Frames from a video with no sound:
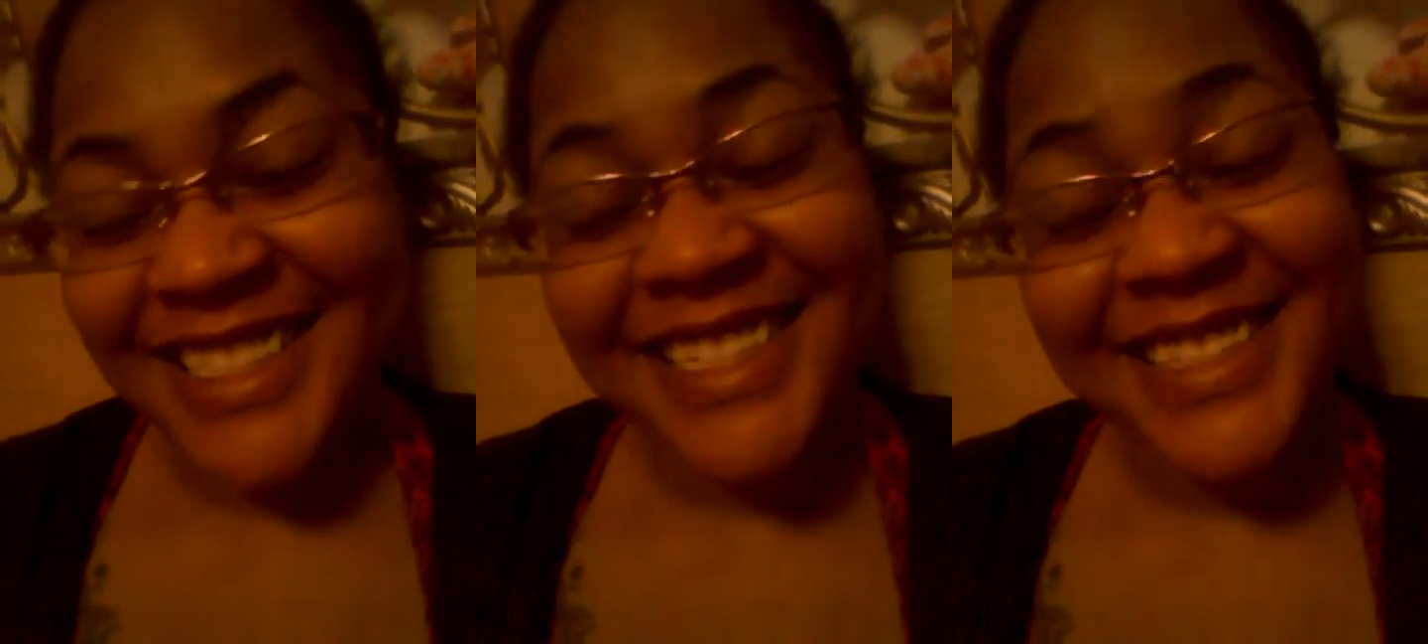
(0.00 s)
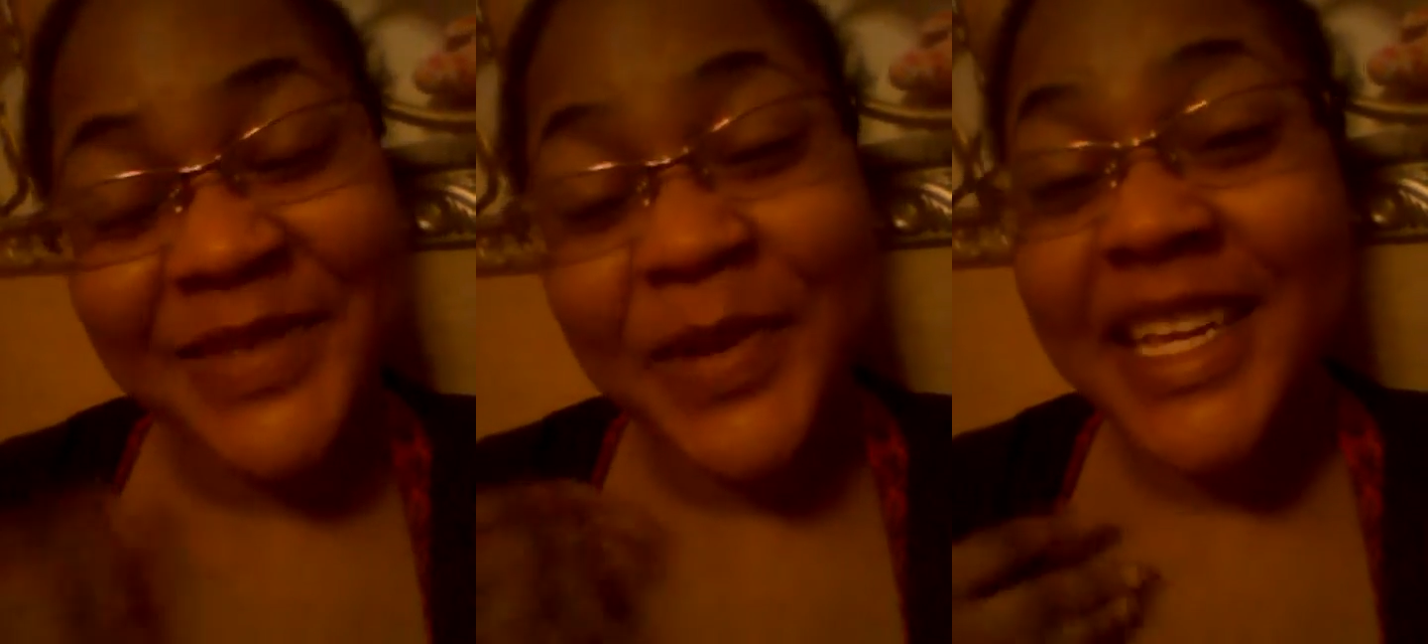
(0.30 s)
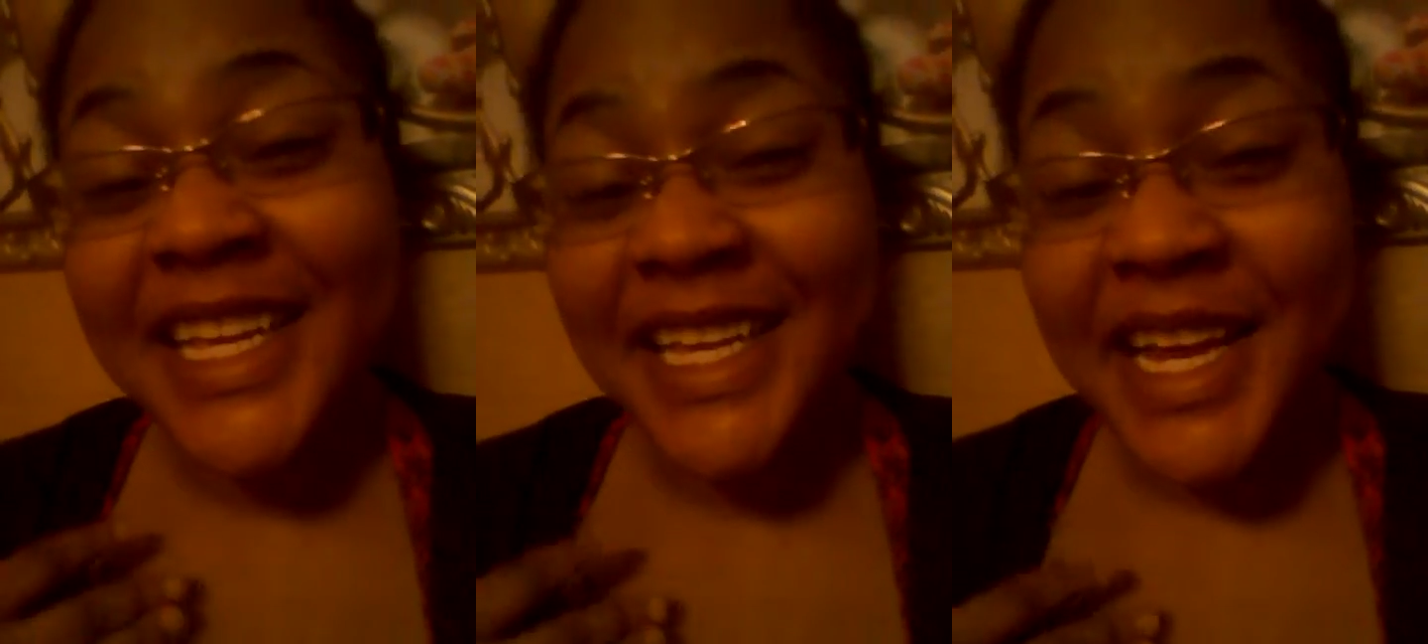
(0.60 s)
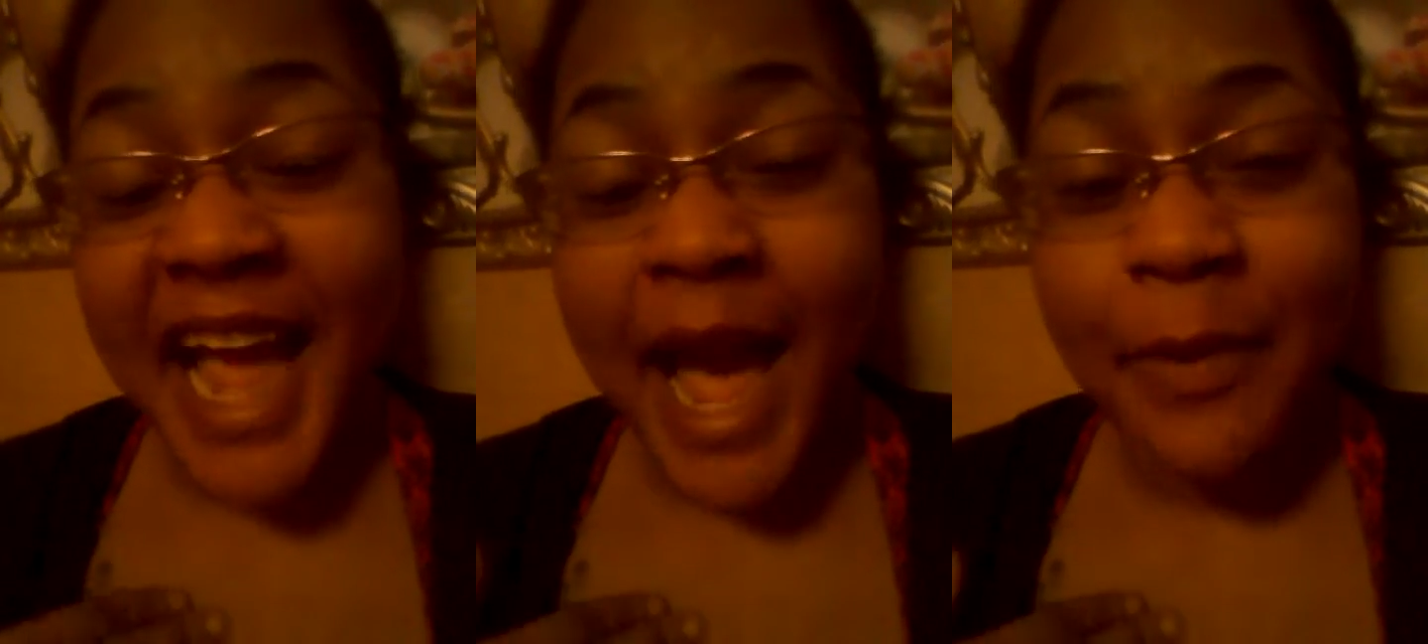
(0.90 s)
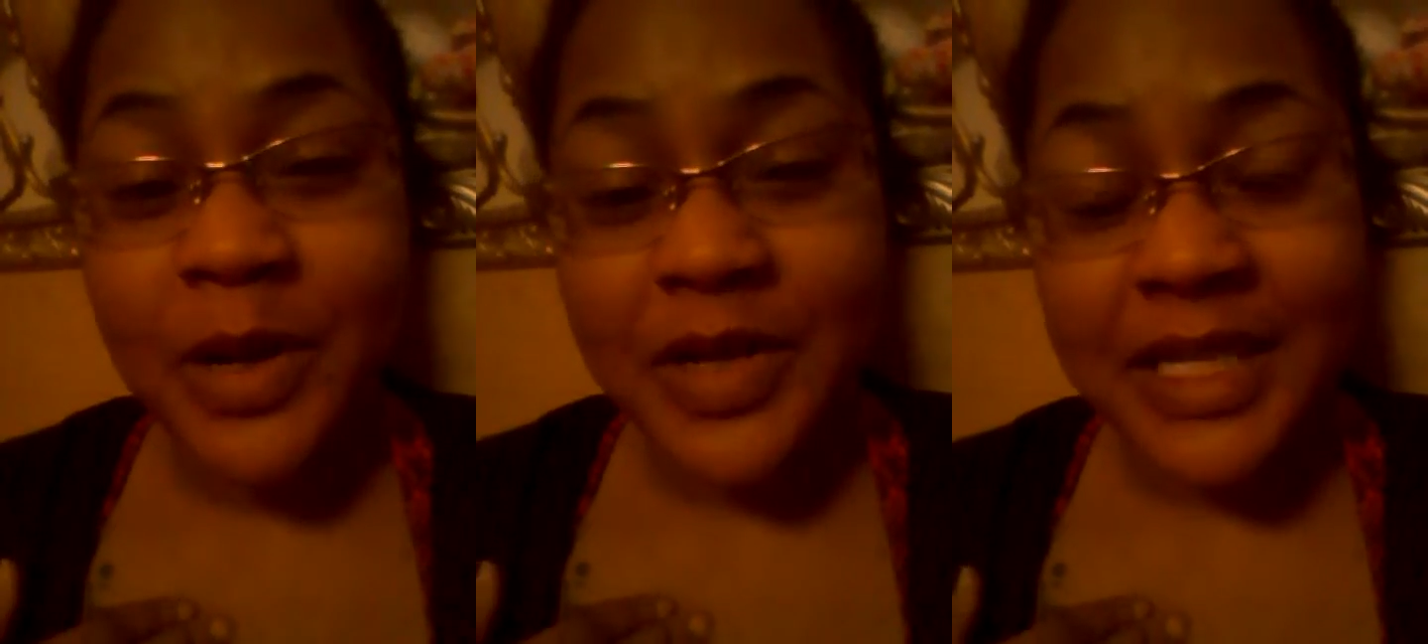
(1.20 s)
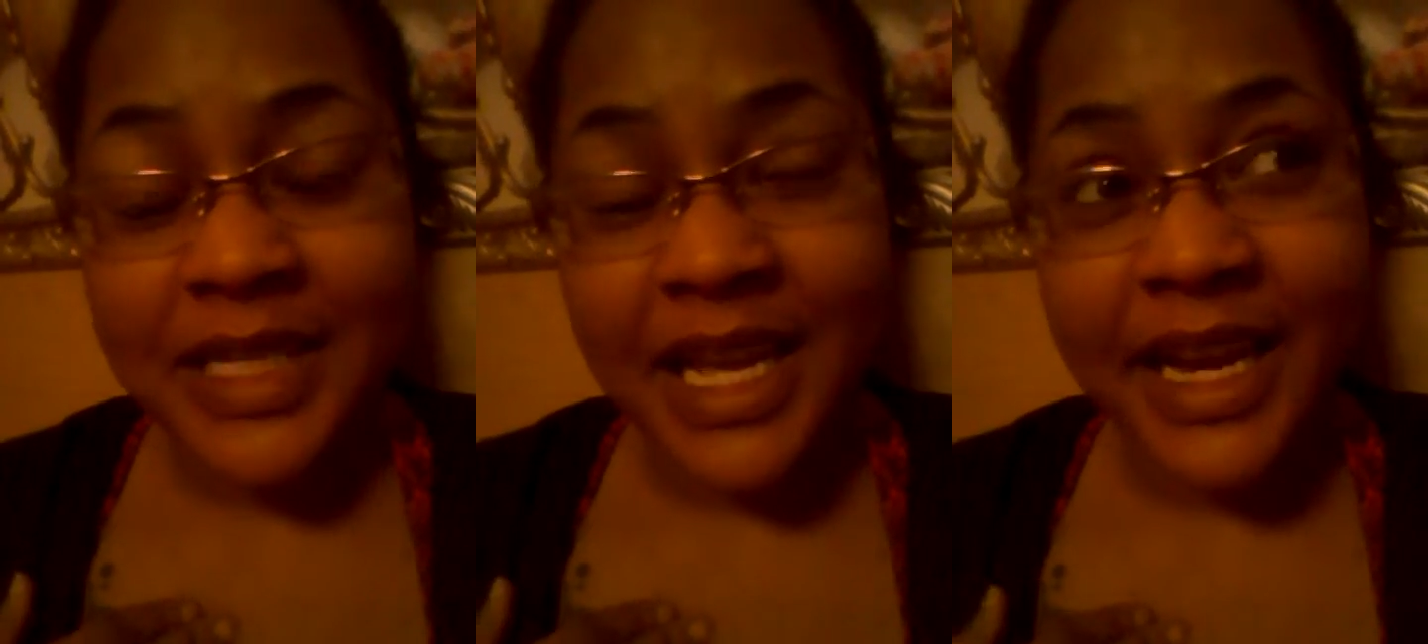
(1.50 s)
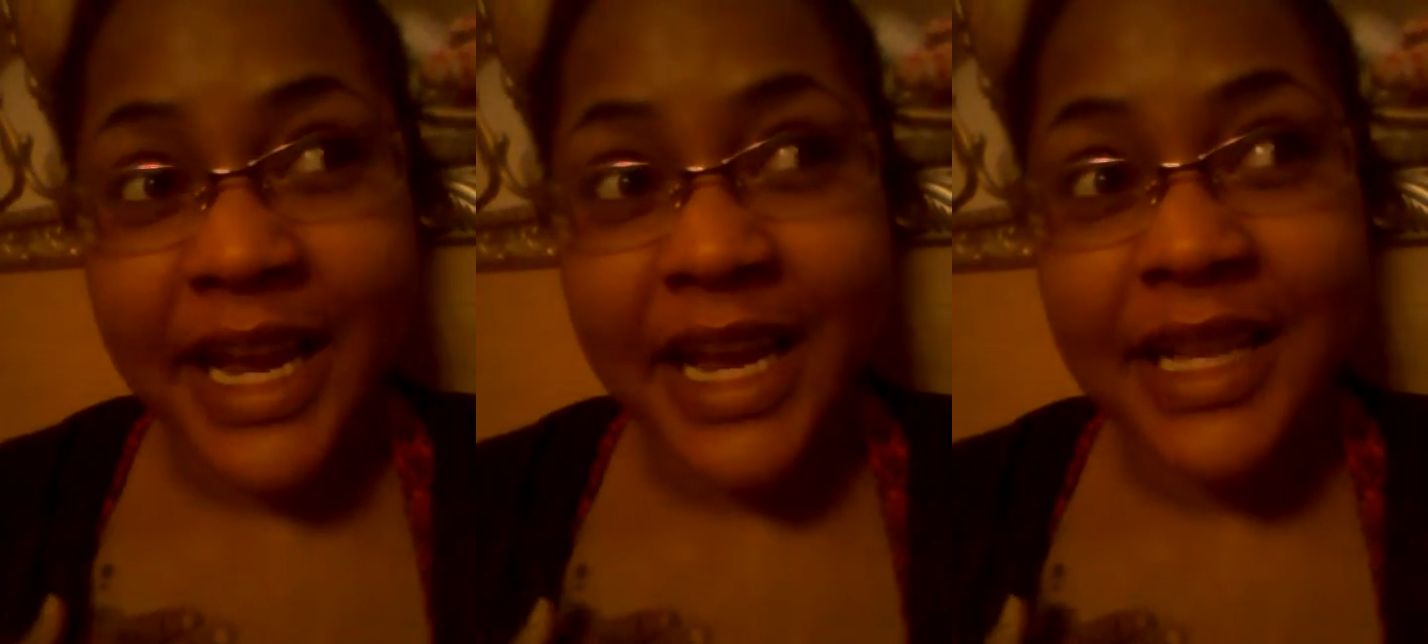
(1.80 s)
it happened on a
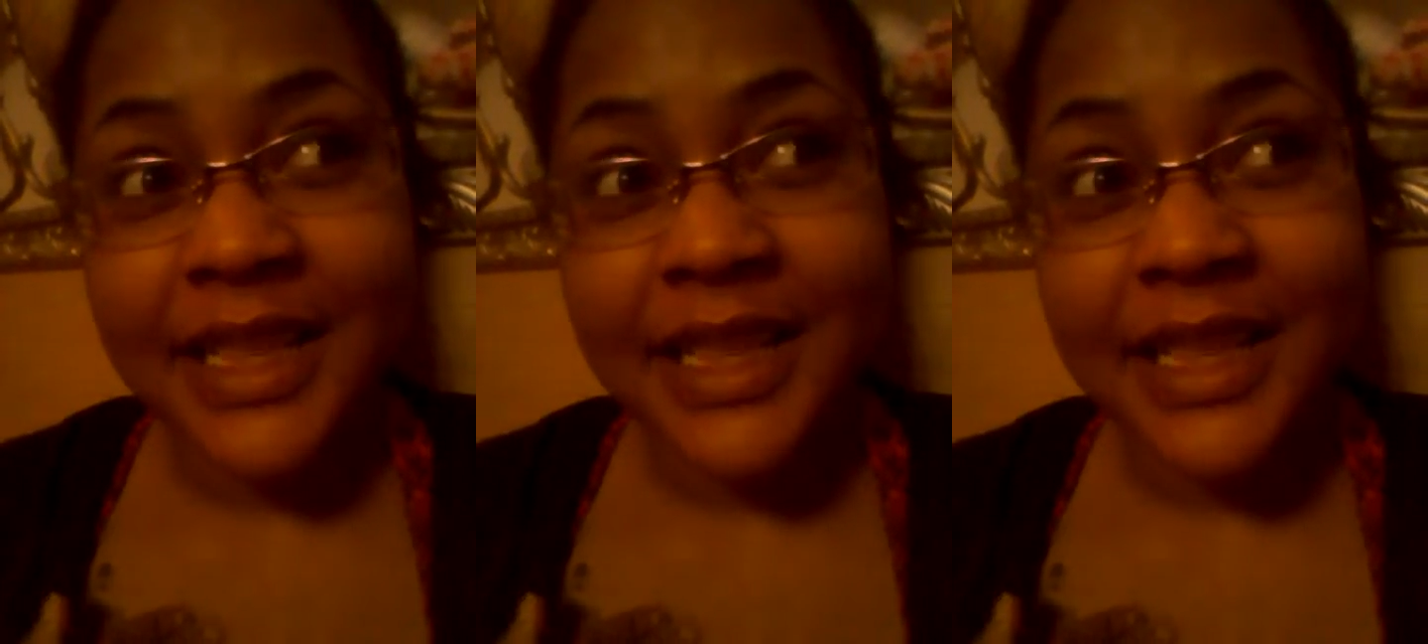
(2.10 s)
Sunday.